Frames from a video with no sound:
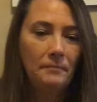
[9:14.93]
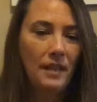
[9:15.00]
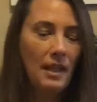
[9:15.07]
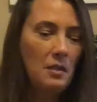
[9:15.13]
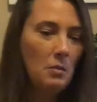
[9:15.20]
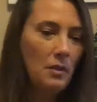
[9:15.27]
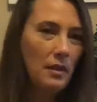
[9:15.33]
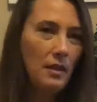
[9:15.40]

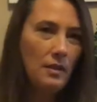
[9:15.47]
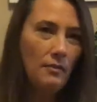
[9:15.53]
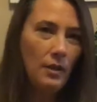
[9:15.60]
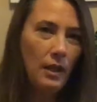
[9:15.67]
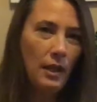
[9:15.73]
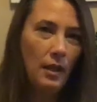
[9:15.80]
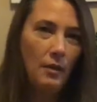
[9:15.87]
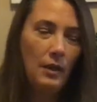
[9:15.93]
that's what this
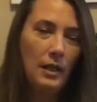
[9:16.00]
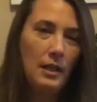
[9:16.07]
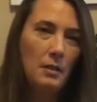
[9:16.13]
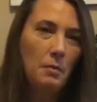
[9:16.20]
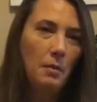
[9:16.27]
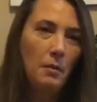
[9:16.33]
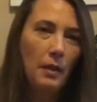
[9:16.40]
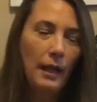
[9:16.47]
video is.
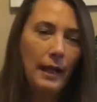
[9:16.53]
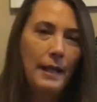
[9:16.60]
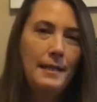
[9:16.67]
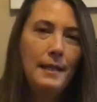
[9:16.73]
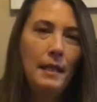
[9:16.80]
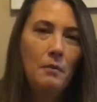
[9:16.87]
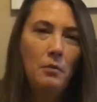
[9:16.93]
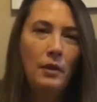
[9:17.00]
But like I
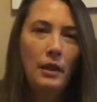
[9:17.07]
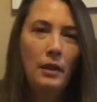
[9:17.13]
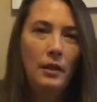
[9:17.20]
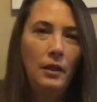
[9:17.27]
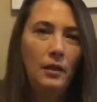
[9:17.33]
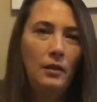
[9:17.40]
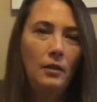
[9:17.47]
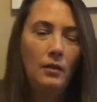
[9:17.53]
said, we're going
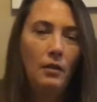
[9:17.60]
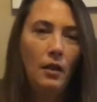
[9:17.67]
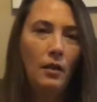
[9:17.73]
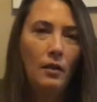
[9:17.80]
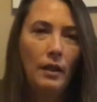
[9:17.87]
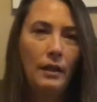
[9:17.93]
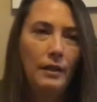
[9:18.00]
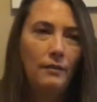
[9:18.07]
to do
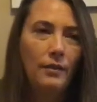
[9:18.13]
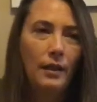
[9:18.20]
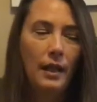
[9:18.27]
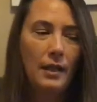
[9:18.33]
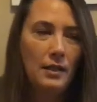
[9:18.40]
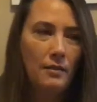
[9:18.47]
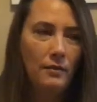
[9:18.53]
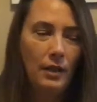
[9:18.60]
all different
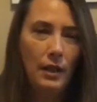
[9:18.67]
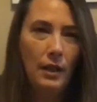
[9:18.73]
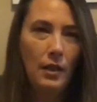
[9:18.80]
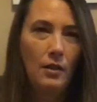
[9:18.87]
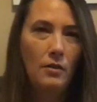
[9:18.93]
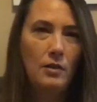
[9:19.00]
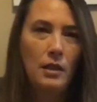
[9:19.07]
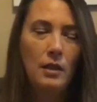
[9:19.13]
kinds of
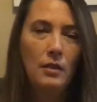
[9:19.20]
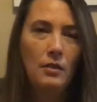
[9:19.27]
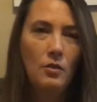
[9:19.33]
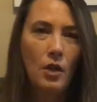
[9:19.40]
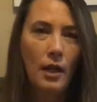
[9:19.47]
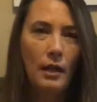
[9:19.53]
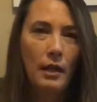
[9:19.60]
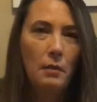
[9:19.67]
videos and
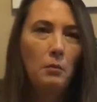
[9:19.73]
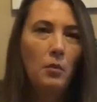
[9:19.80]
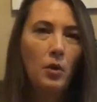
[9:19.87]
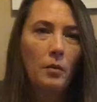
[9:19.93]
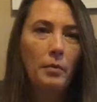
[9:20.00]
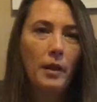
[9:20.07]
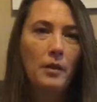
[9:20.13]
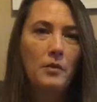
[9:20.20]
try to get
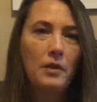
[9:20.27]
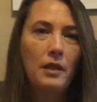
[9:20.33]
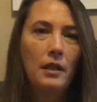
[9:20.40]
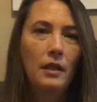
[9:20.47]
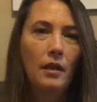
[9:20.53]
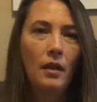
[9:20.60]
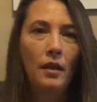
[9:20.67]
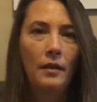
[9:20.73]
more
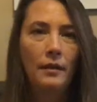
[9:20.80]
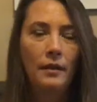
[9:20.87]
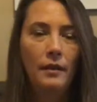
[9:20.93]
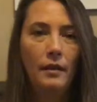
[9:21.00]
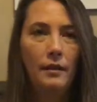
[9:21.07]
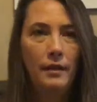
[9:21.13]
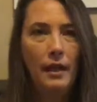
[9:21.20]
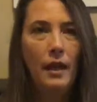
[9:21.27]
posted on
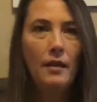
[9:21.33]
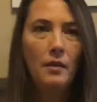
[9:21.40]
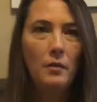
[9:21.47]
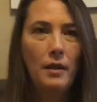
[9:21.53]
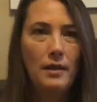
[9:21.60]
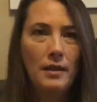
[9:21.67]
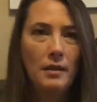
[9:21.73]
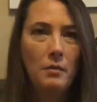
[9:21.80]
the other
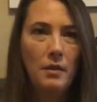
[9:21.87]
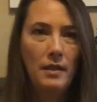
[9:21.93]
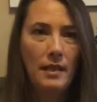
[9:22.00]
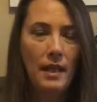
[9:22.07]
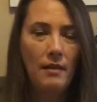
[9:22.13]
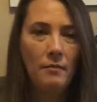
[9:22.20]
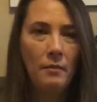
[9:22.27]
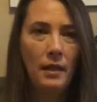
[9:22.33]
ways that we
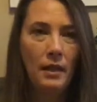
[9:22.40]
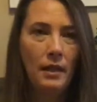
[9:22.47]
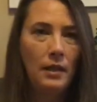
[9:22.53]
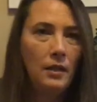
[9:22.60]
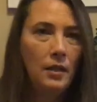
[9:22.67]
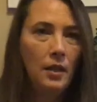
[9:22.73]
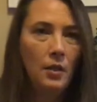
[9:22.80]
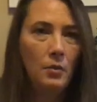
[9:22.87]
save
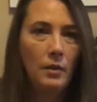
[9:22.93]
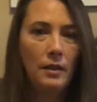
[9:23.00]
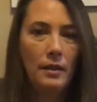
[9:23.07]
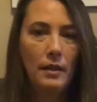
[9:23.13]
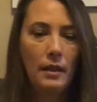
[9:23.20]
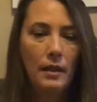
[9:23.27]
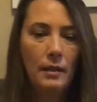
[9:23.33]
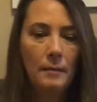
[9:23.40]
money,
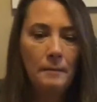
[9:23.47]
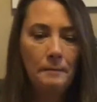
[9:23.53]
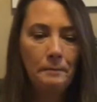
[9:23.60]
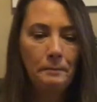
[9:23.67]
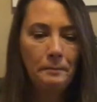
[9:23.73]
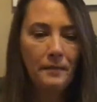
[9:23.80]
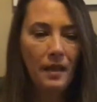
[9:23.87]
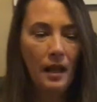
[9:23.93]
with the
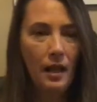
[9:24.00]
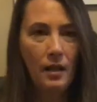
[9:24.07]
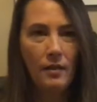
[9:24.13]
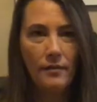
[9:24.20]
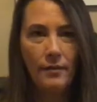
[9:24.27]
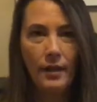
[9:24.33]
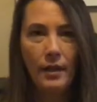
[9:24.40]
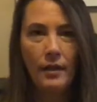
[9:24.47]

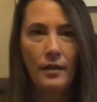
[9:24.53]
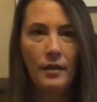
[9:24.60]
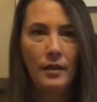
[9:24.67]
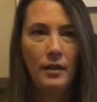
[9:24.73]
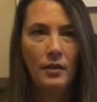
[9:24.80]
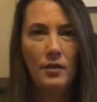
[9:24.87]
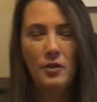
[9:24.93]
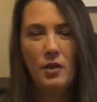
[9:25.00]

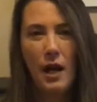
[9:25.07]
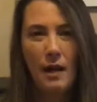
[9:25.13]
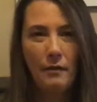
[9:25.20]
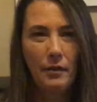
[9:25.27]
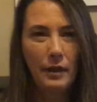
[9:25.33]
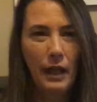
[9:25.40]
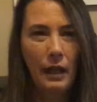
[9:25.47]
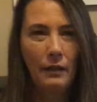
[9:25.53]
airfare, the
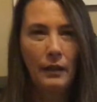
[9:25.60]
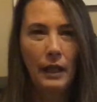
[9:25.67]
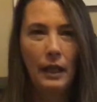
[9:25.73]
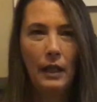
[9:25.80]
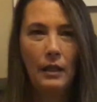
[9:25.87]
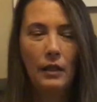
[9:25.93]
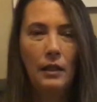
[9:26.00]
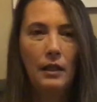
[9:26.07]
travel down
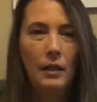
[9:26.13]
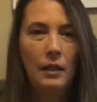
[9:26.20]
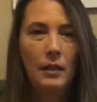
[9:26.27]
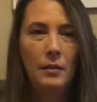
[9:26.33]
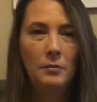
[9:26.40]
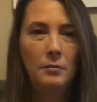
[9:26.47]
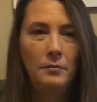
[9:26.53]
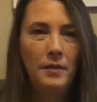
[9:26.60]

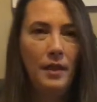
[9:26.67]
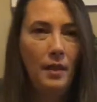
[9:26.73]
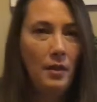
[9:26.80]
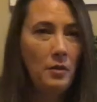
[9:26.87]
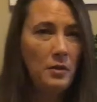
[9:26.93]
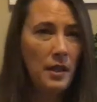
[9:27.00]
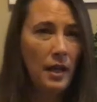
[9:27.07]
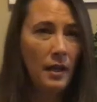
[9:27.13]
there, the
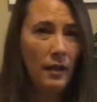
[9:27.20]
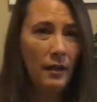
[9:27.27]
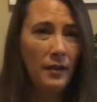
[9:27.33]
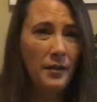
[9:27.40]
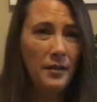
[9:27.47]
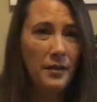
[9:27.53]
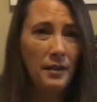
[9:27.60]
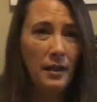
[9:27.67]

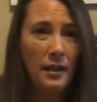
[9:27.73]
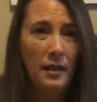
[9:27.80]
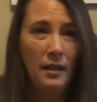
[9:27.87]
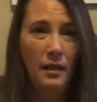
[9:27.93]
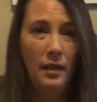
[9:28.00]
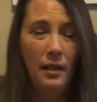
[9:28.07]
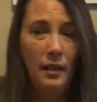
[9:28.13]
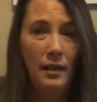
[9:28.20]
hotels,
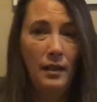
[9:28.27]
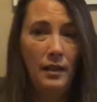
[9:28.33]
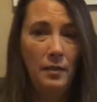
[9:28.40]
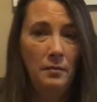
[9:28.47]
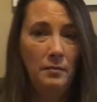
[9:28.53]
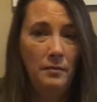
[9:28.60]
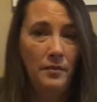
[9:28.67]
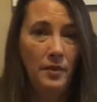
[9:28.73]

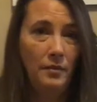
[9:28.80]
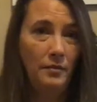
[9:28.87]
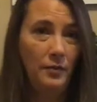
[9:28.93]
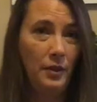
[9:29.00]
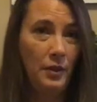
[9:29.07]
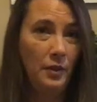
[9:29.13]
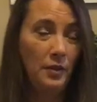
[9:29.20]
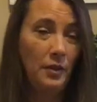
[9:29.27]
the
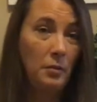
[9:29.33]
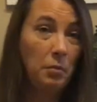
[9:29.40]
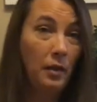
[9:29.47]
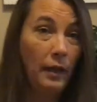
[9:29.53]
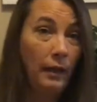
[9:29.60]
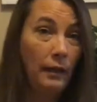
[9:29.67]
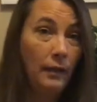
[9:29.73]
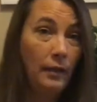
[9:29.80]
food, the
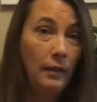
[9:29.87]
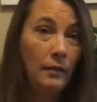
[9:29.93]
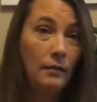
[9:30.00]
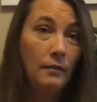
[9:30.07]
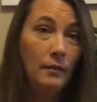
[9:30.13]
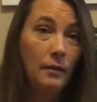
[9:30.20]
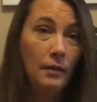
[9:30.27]
planning,